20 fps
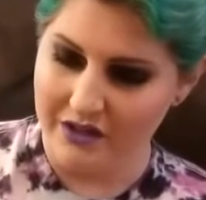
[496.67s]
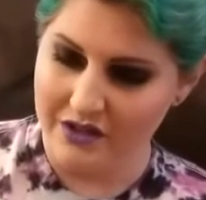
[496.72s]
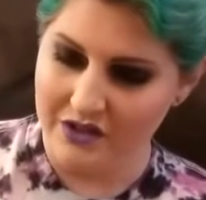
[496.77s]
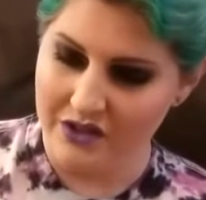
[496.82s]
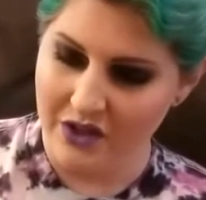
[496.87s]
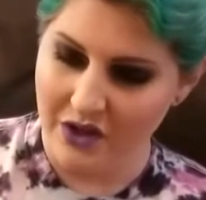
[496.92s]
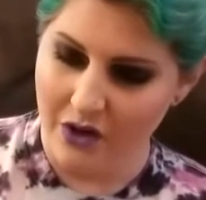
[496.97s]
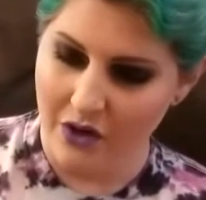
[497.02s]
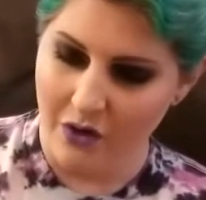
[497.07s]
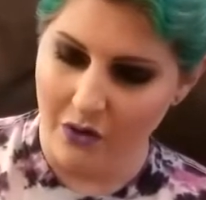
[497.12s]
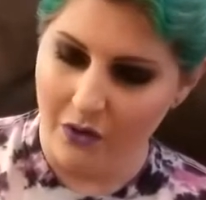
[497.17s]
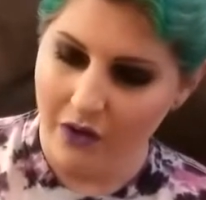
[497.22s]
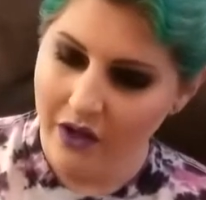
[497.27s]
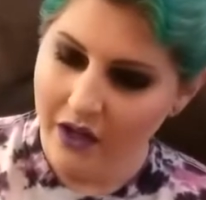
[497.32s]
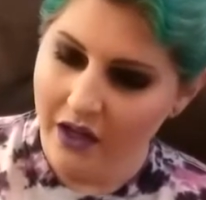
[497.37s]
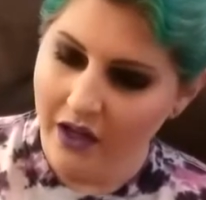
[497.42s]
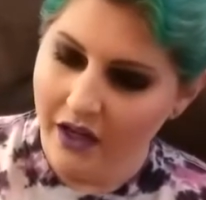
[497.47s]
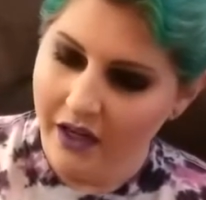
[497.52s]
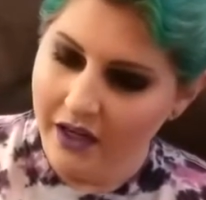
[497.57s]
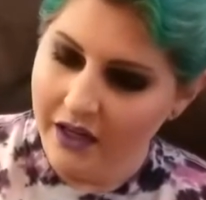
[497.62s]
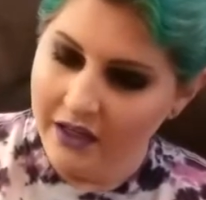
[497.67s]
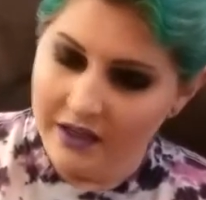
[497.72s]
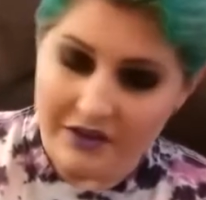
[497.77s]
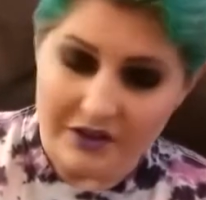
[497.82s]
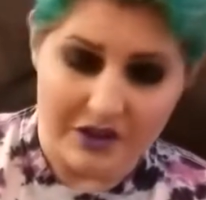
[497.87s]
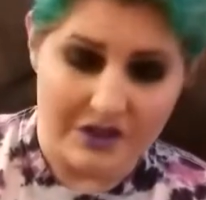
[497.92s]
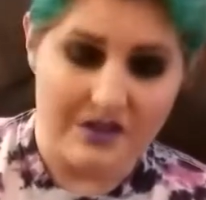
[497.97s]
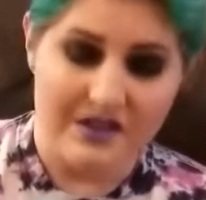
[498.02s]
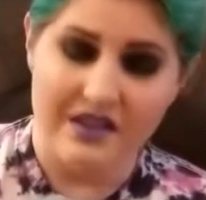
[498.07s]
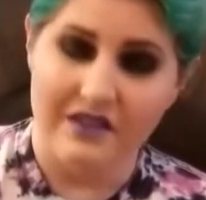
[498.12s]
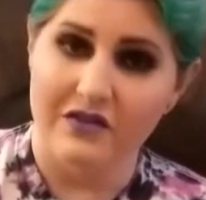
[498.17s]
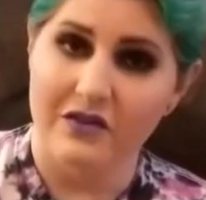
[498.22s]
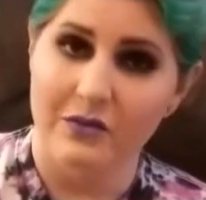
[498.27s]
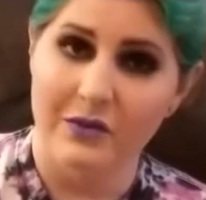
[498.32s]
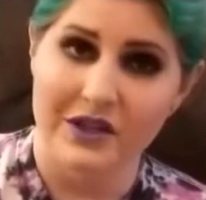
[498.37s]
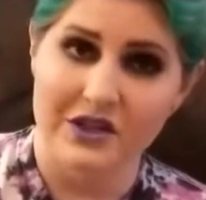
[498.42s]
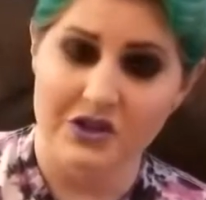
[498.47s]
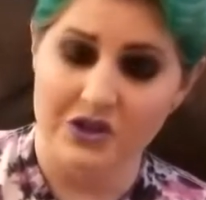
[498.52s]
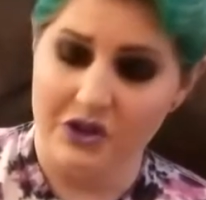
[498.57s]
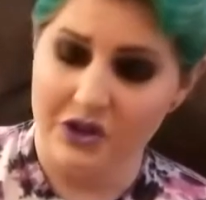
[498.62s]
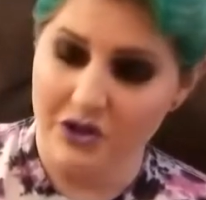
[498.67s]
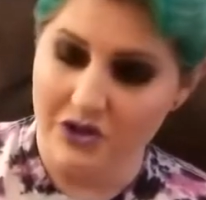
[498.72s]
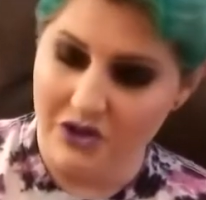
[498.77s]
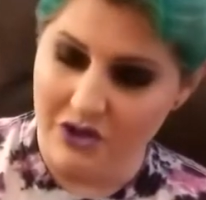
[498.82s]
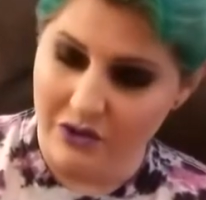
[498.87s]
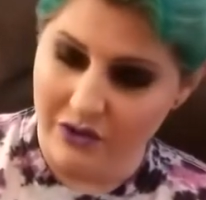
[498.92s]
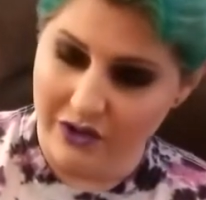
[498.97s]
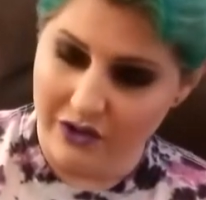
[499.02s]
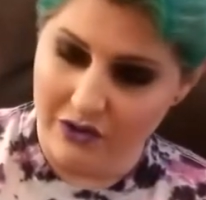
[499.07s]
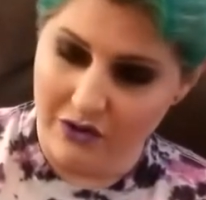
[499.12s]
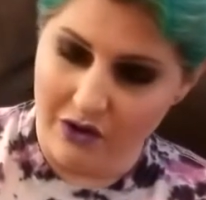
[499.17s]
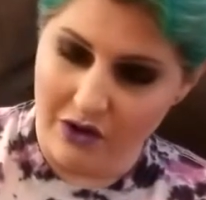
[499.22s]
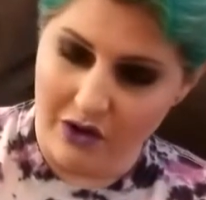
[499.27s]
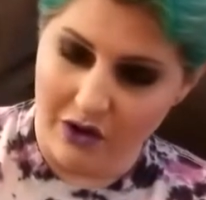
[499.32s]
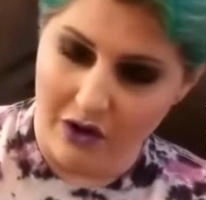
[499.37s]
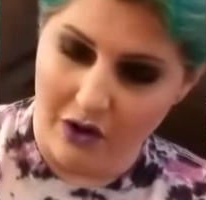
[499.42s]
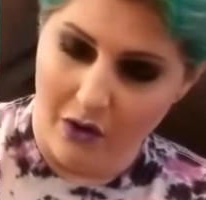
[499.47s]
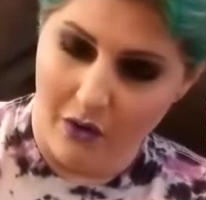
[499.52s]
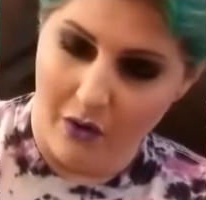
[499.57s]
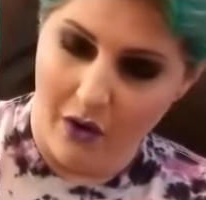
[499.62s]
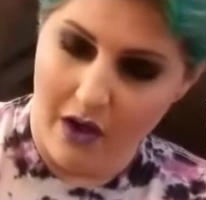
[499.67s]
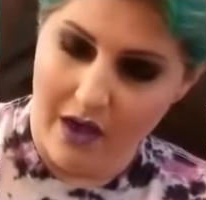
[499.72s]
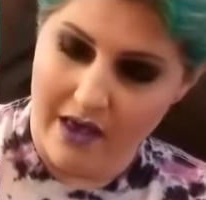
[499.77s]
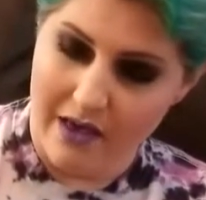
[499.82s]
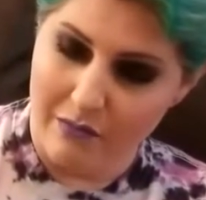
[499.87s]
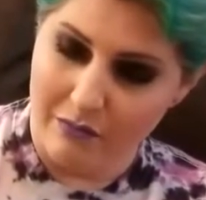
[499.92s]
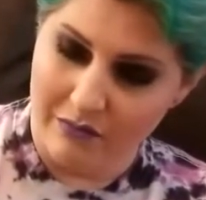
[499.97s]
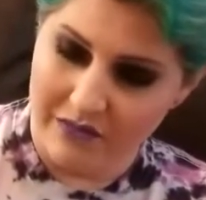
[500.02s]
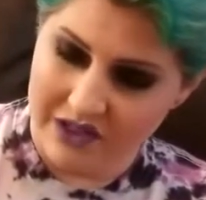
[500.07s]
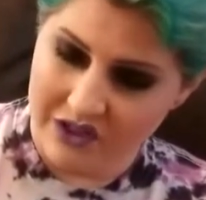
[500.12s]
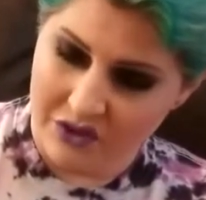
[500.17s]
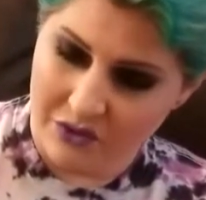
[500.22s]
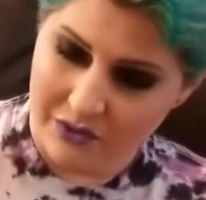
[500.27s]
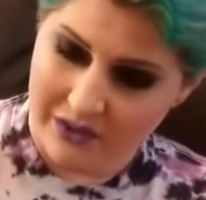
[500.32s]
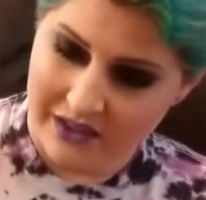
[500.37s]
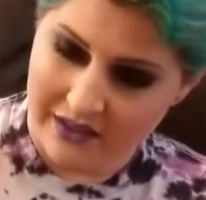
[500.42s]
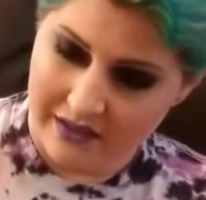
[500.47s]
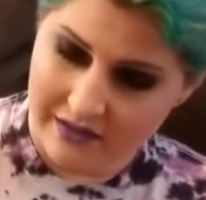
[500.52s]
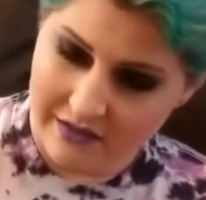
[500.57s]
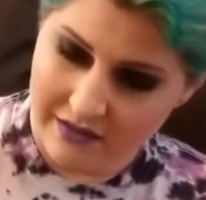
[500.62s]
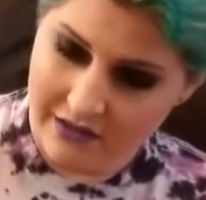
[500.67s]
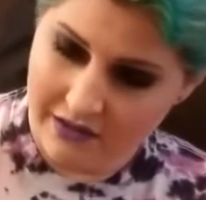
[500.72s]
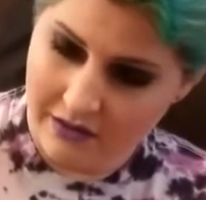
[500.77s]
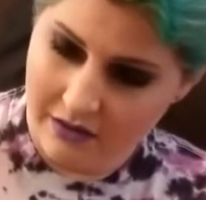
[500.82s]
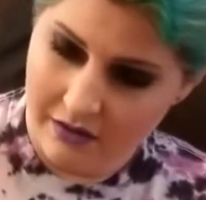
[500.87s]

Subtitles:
So there's different ways you can do it. You can go in between